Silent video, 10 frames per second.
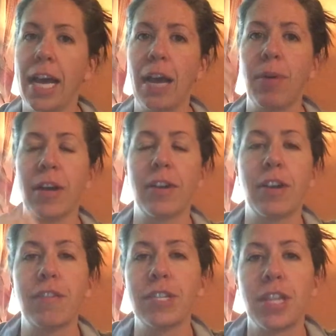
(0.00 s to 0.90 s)
I walk
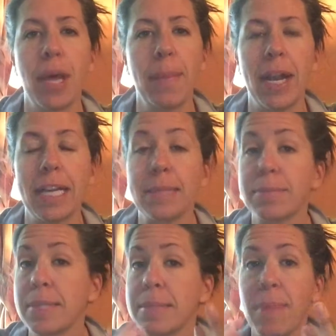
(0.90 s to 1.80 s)
right over to them and I
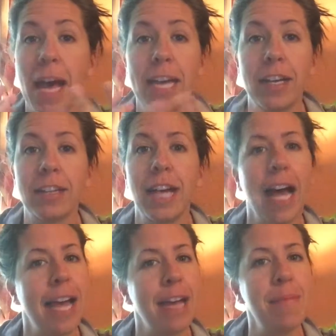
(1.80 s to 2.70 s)
smile,
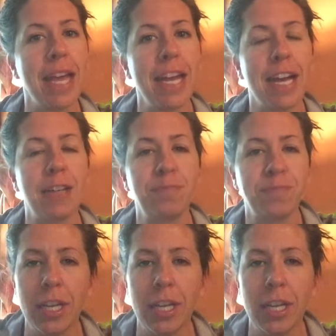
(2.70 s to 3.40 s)
"Hi, I'm Anna."